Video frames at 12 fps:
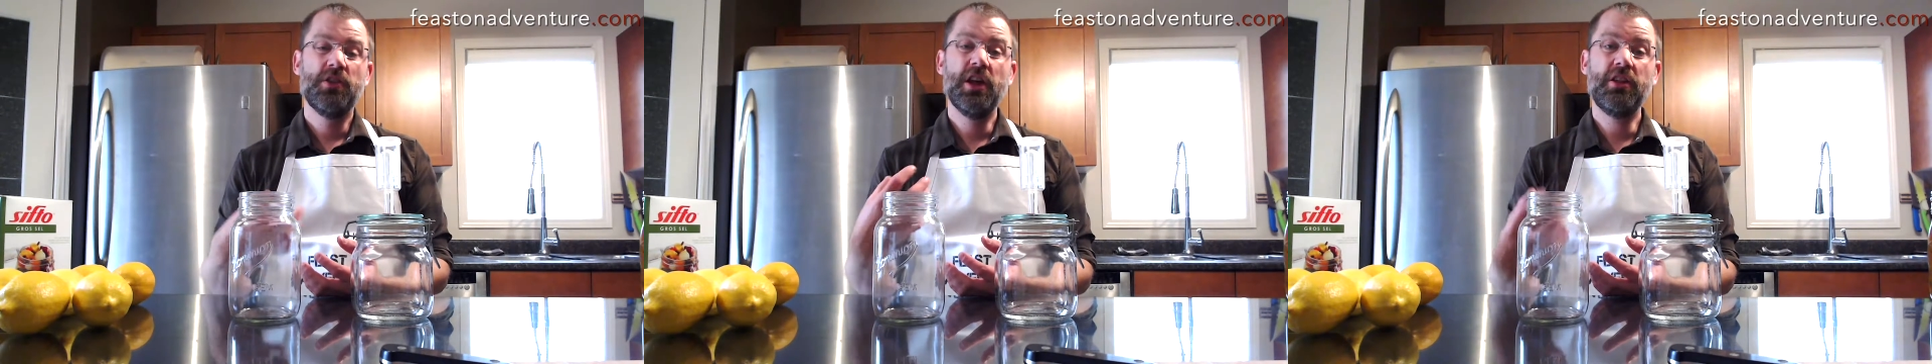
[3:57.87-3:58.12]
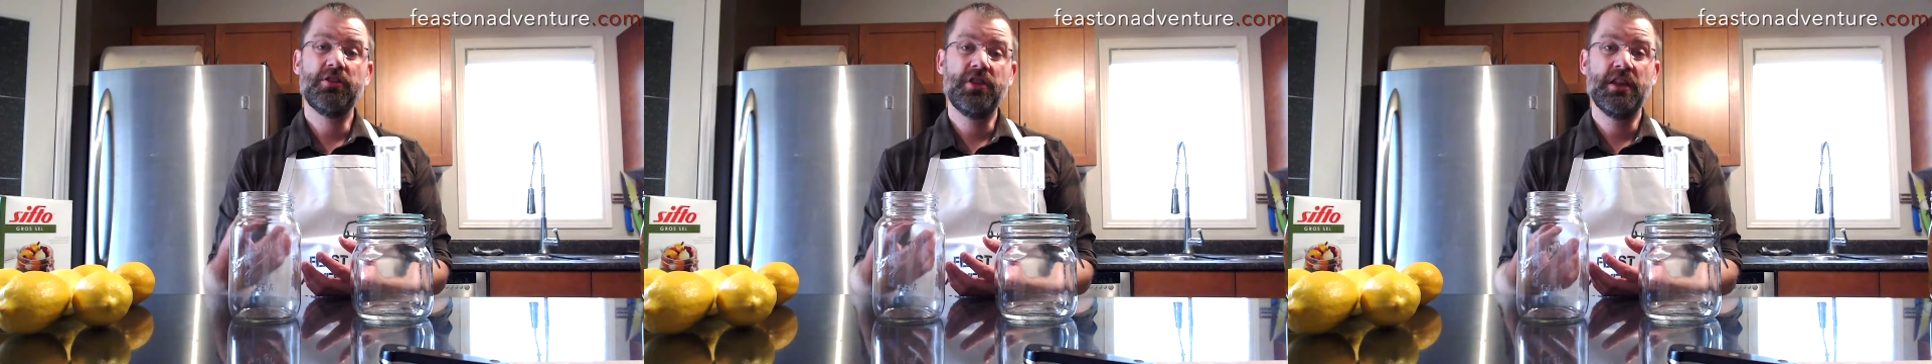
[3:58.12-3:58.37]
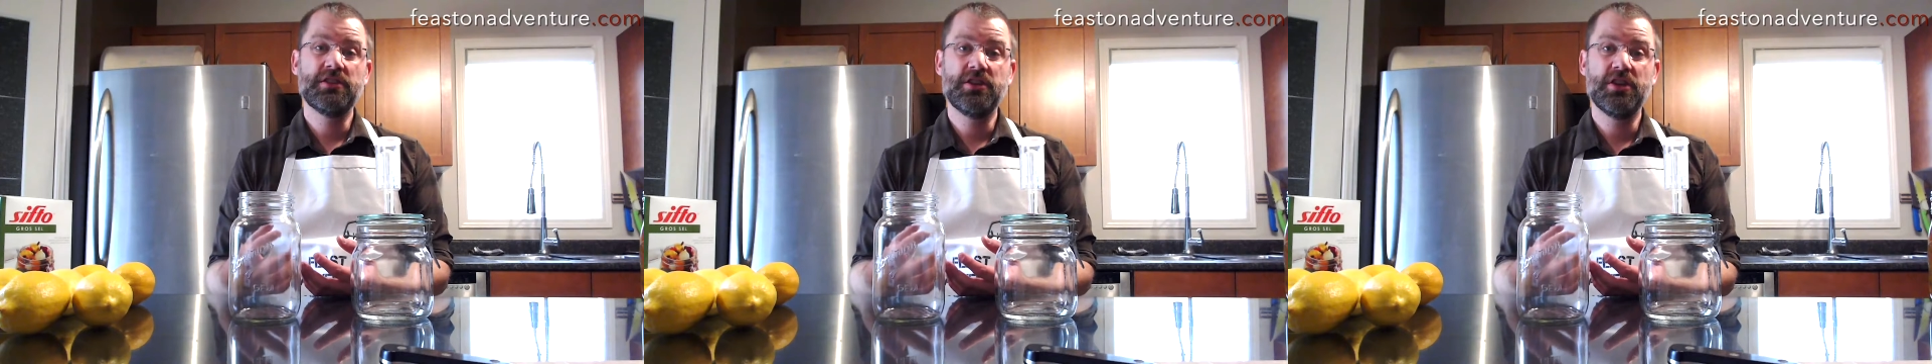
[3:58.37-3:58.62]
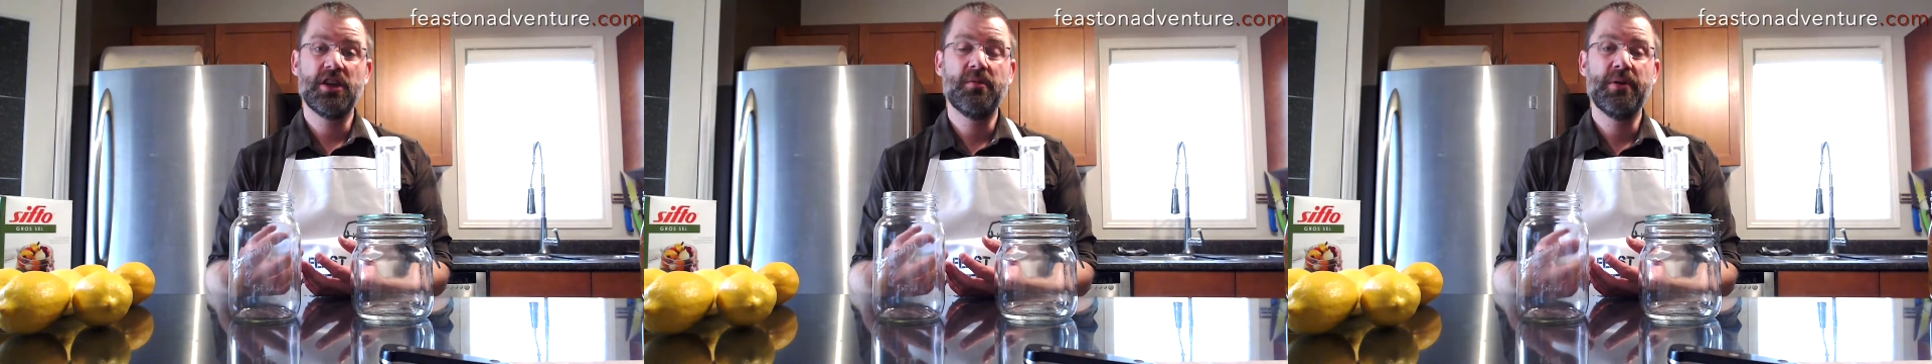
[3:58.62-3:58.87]
The other thing
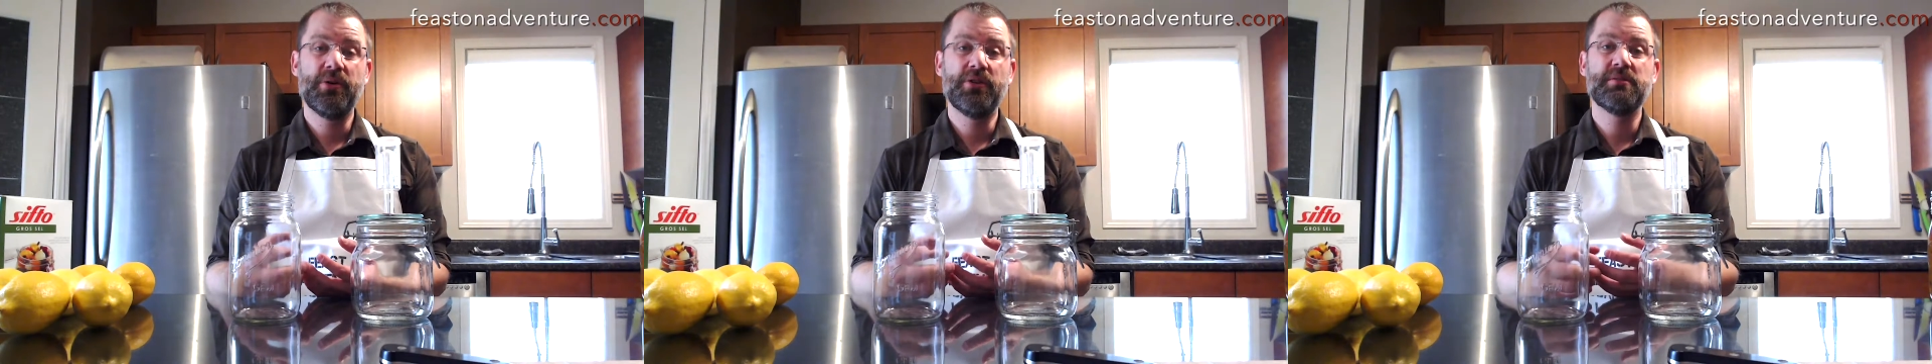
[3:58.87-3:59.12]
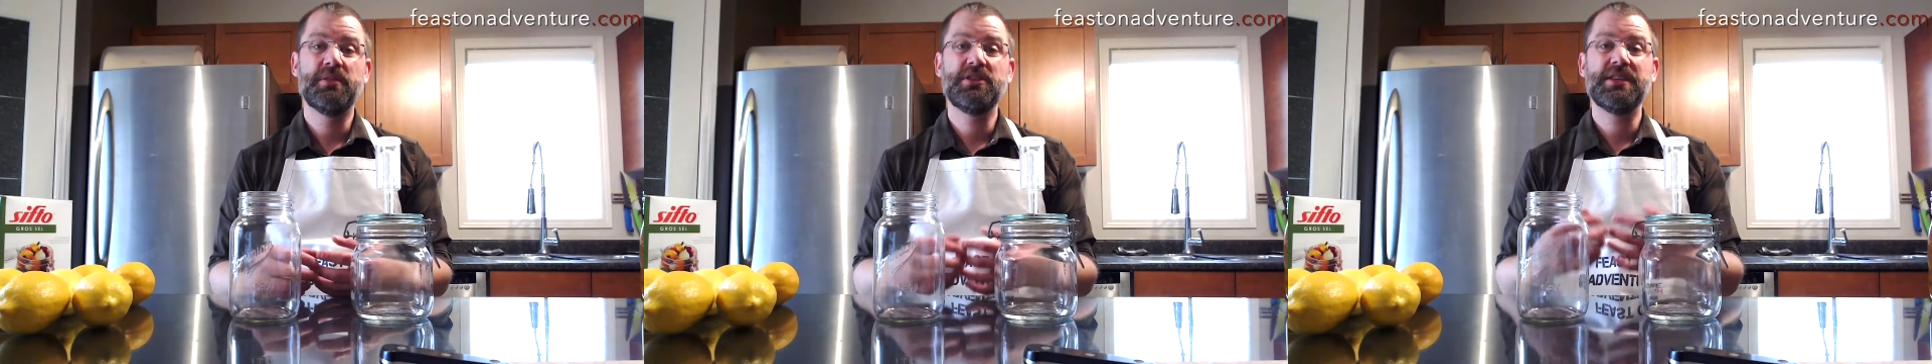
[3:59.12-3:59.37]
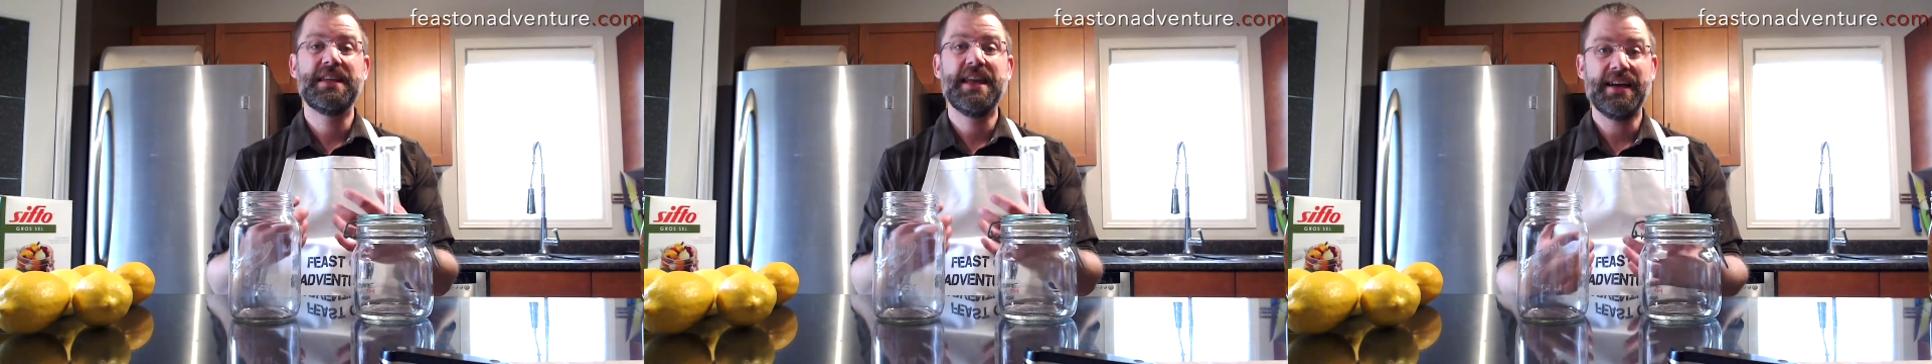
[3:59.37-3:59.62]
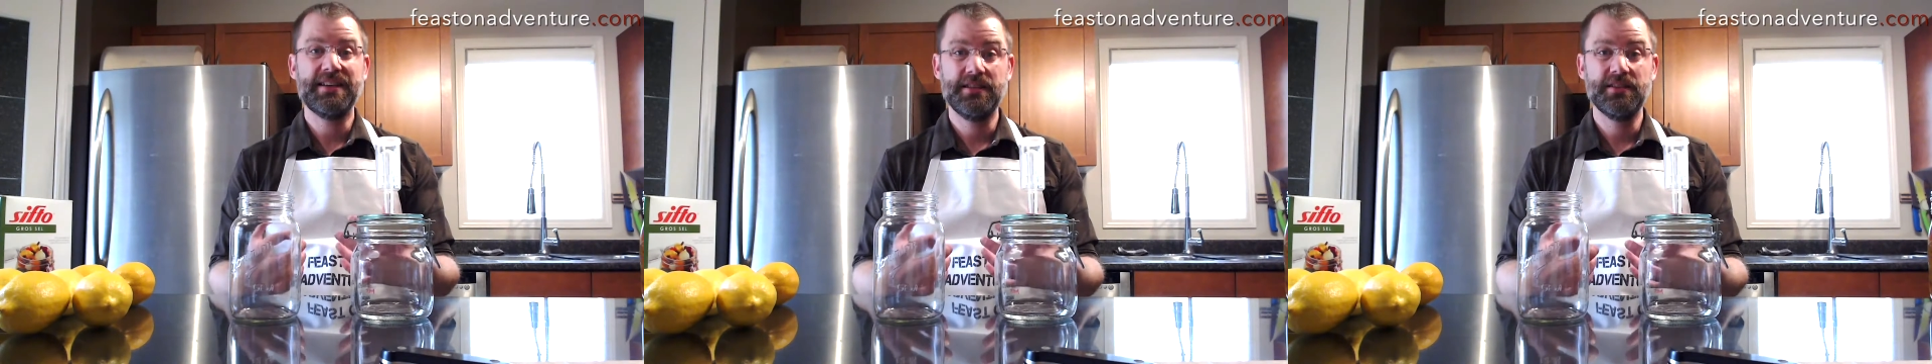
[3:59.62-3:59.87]
that's going to come out is a bunch of
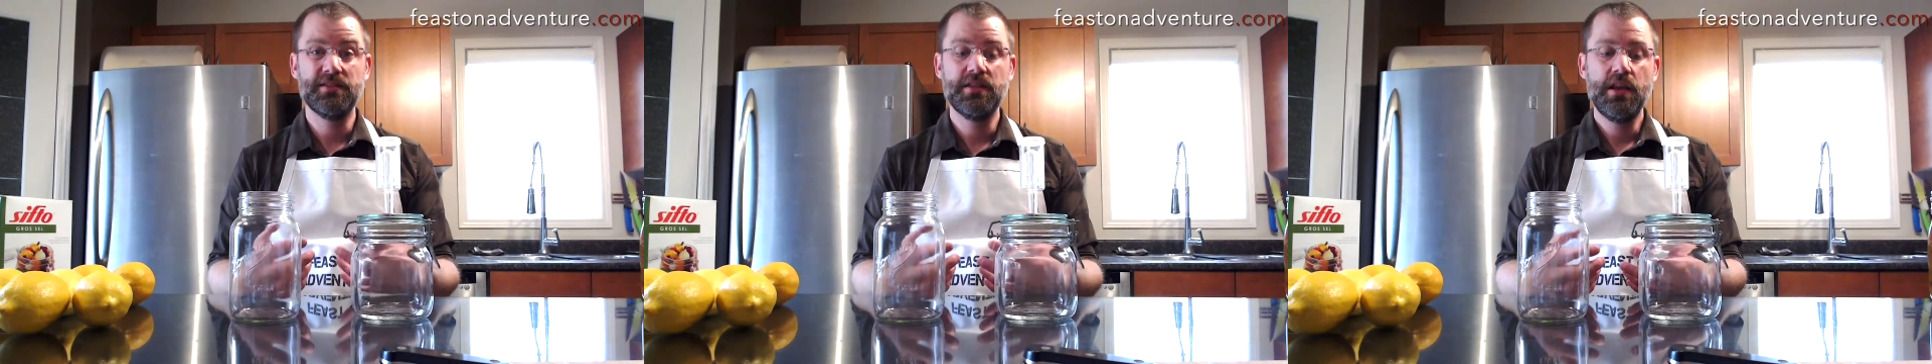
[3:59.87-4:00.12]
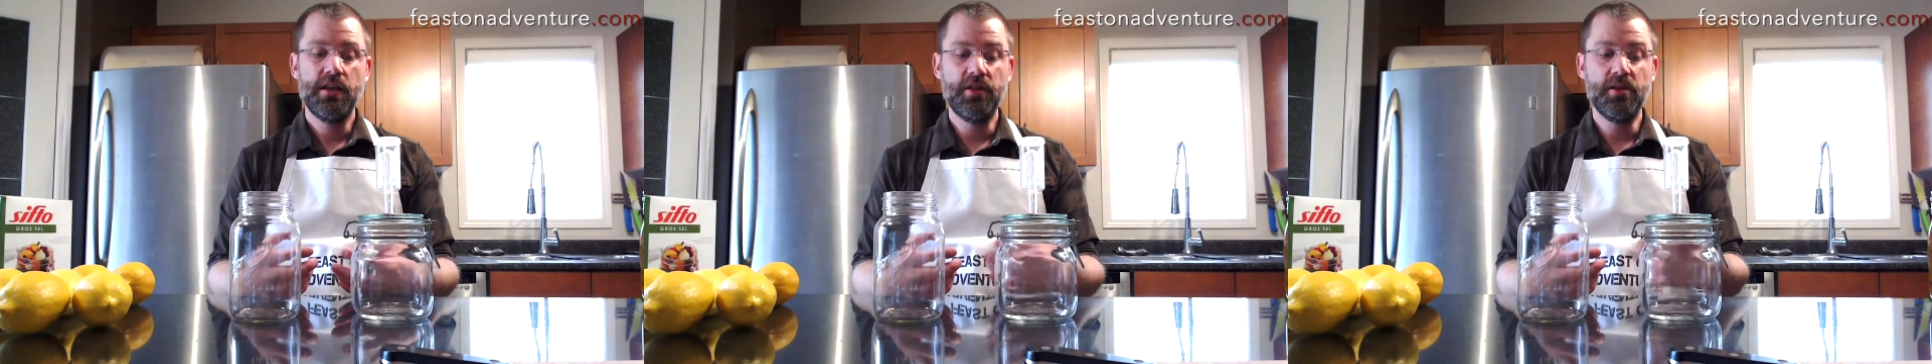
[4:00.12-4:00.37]
gases